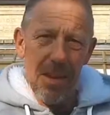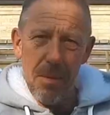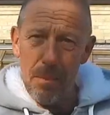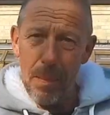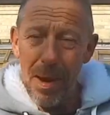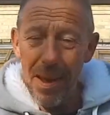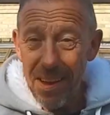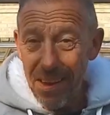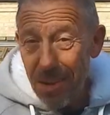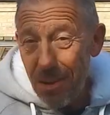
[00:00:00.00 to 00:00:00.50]
to the
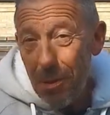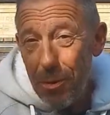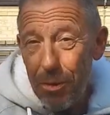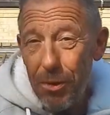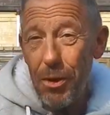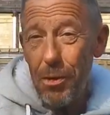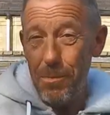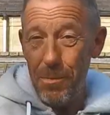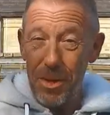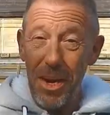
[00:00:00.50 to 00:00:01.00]
Player
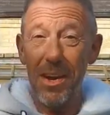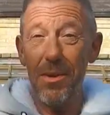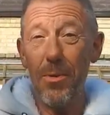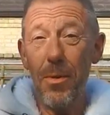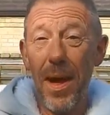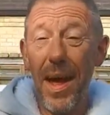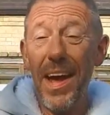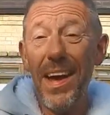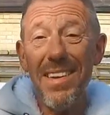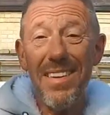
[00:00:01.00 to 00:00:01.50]
YouTube
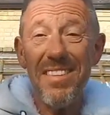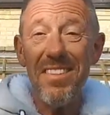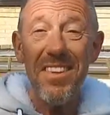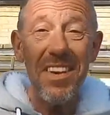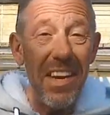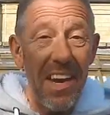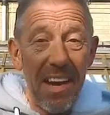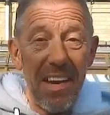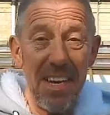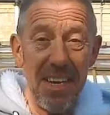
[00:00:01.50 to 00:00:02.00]
channel, and
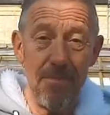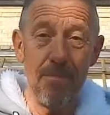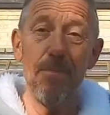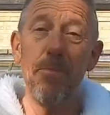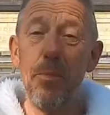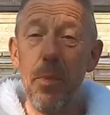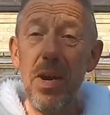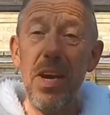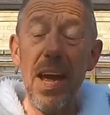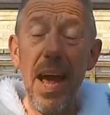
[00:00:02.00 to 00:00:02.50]
today
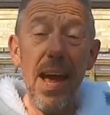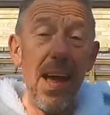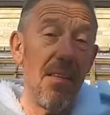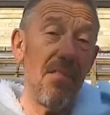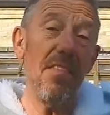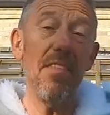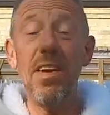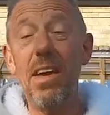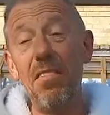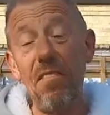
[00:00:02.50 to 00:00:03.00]
we
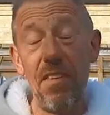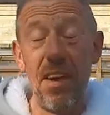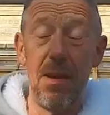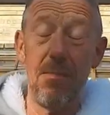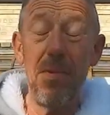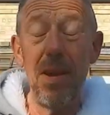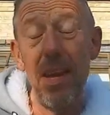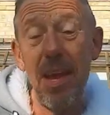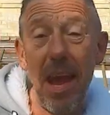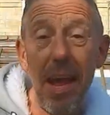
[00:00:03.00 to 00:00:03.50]
have a
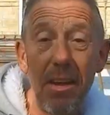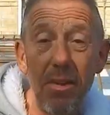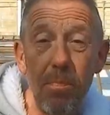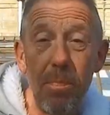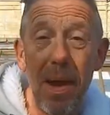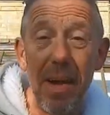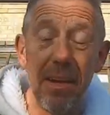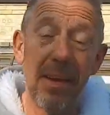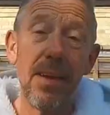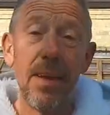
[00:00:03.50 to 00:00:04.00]
family
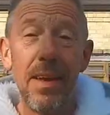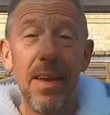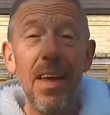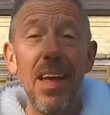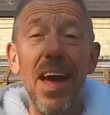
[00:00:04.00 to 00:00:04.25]
hatchback,